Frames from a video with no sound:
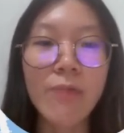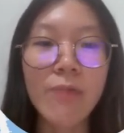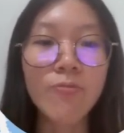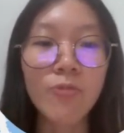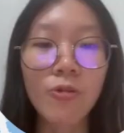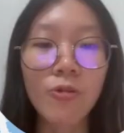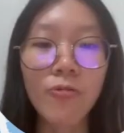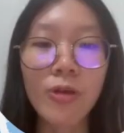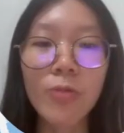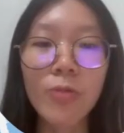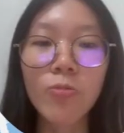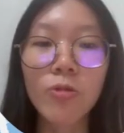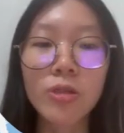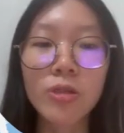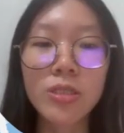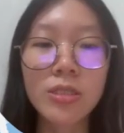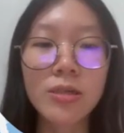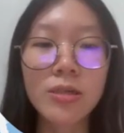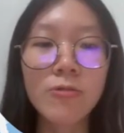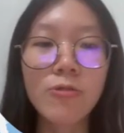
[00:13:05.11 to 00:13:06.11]
improving
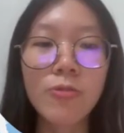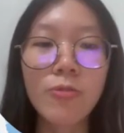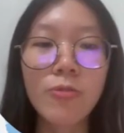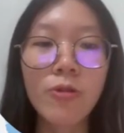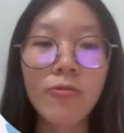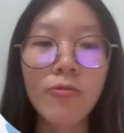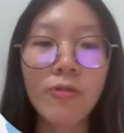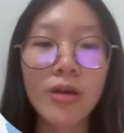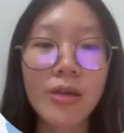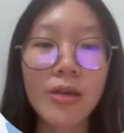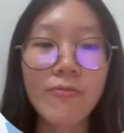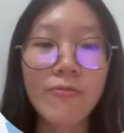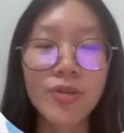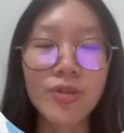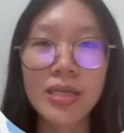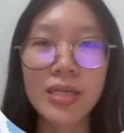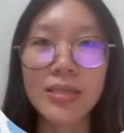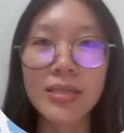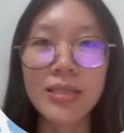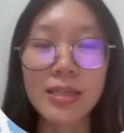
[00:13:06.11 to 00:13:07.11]
water removal
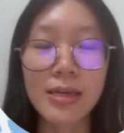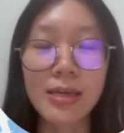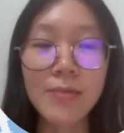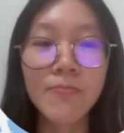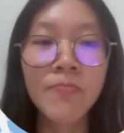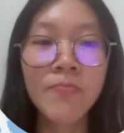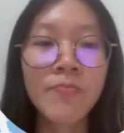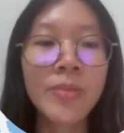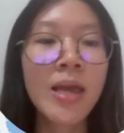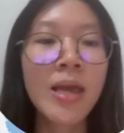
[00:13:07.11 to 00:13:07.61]
efficiency,